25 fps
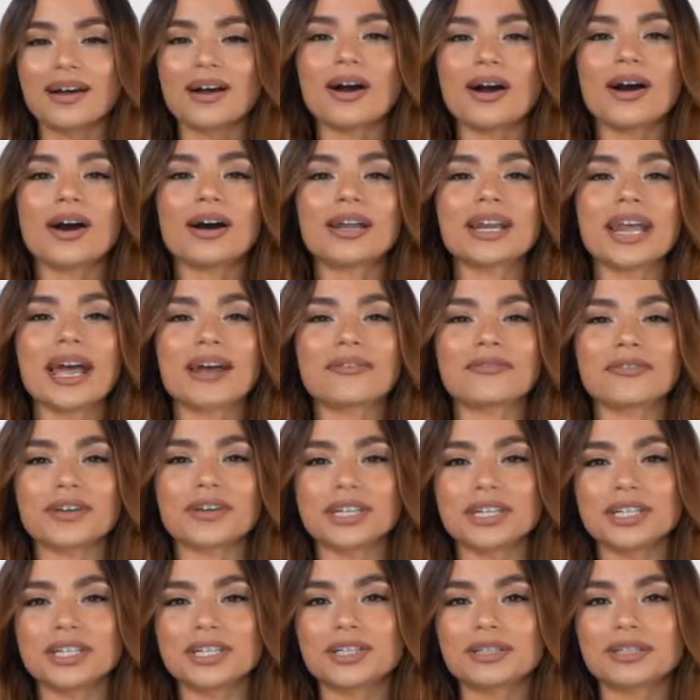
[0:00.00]
On
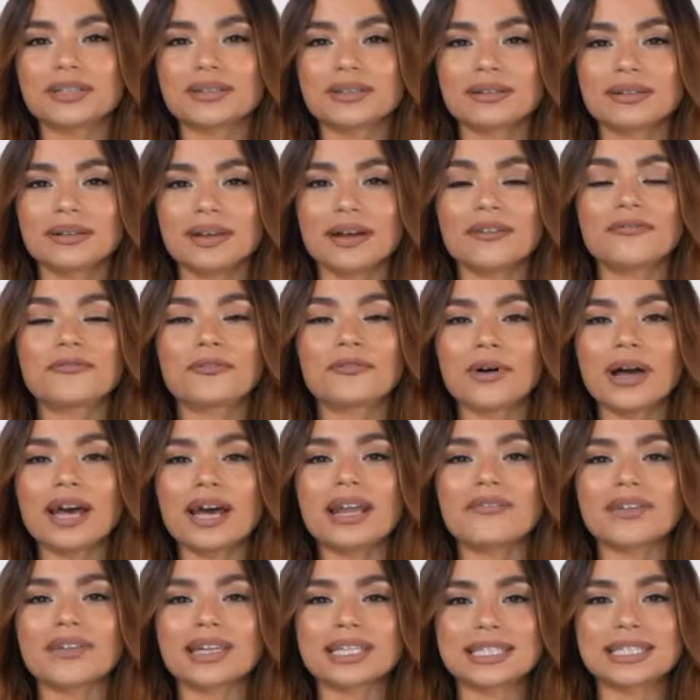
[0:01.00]
average, a full
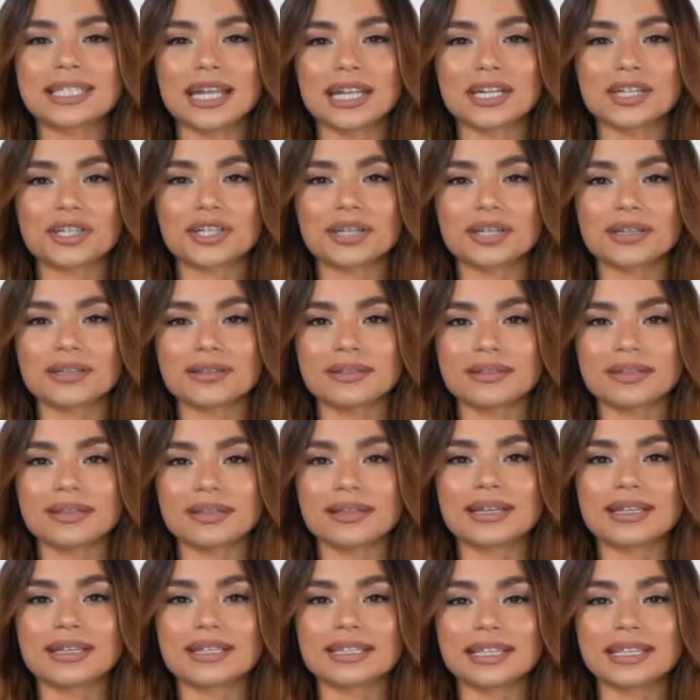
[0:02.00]
head of extensions
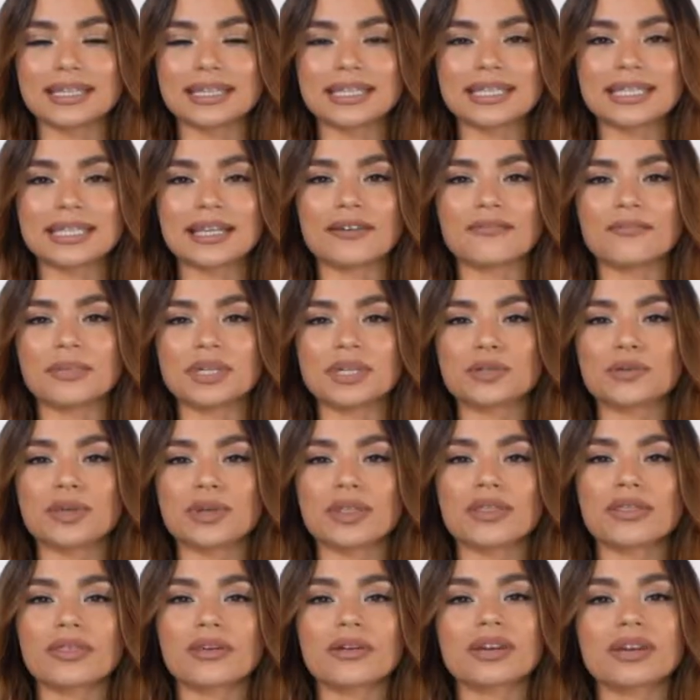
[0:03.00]
consists of
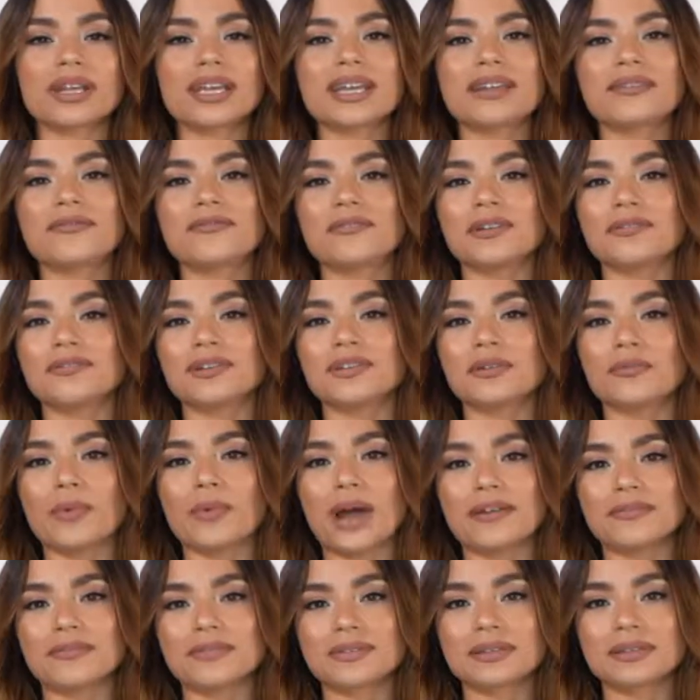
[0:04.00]
between 30 and 50
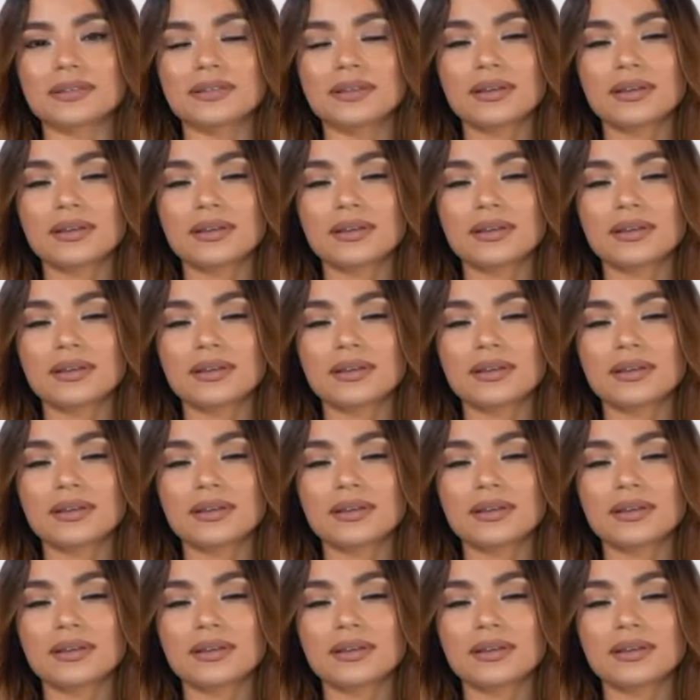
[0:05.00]
wefts.